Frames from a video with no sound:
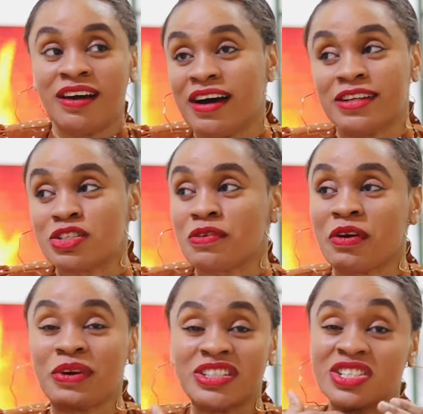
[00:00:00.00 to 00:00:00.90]
and stuff. And
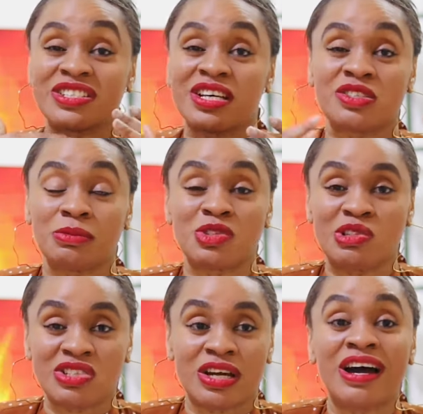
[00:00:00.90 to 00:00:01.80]
when it just gets up to you, sure.